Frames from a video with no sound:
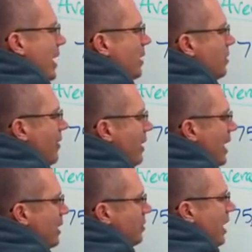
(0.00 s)
87,
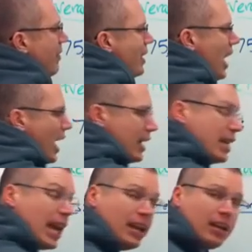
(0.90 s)
87,
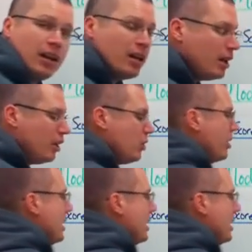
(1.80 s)
98, you